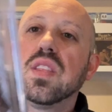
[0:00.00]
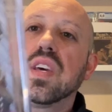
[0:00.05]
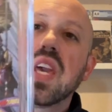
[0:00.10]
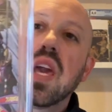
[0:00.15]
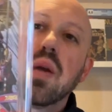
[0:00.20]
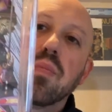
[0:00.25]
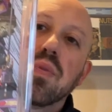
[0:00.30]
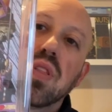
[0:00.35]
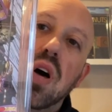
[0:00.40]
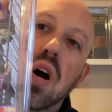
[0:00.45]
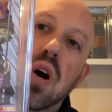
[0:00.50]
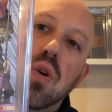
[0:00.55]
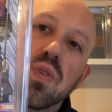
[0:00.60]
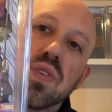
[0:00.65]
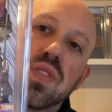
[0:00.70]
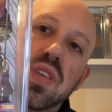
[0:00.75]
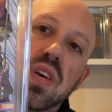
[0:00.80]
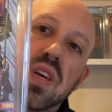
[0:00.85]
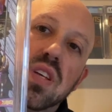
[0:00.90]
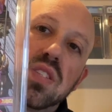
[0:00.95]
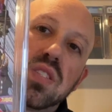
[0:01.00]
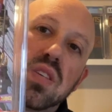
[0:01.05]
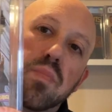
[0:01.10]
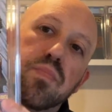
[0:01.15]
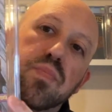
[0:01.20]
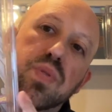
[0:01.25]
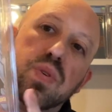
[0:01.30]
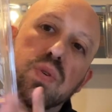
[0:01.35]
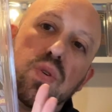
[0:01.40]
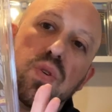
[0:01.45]
came along with it. It's a
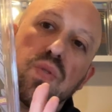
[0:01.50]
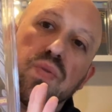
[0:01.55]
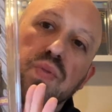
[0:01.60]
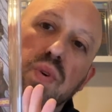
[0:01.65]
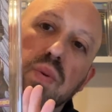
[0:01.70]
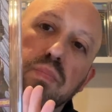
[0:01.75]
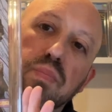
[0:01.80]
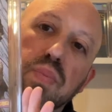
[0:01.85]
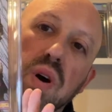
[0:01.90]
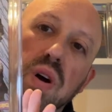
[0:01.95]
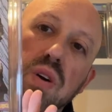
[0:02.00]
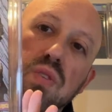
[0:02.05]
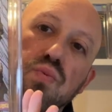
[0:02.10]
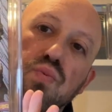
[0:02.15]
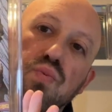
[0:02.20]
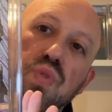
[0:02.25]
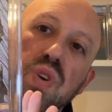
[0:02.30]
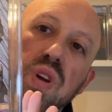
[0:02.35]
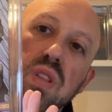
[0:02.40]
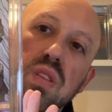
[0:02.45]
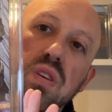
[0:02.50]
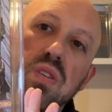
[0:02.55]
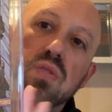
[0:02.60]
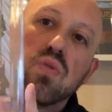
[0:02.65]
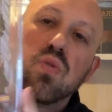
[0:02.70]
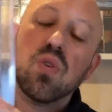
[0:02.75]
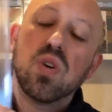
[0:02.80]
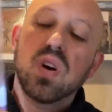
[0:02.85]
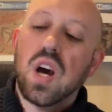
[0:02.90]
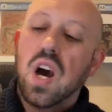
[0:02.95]
beautiful book, really
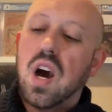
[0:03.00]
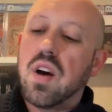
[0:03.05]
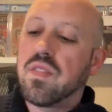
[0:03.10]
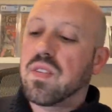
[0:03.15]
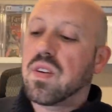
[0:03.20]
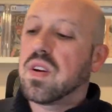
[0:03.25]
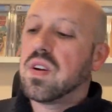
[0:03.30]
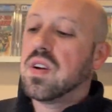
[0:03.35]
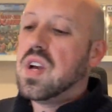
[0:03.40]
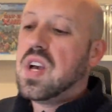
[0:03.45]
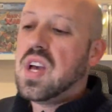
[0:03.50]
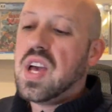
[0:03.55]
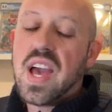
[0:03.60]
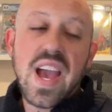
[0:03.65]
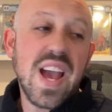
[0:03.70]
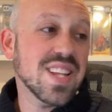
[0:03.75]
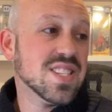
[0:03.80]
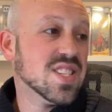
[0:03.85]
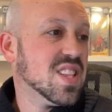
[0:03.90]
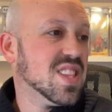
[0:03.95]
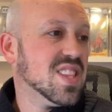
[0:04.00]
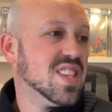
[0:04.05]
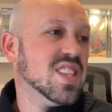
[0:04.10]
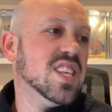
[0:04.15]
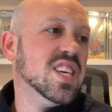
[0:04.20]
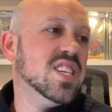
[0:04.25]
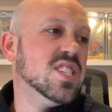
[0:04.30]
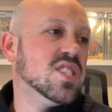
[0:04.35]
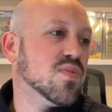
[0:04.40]
cool cover. It's at least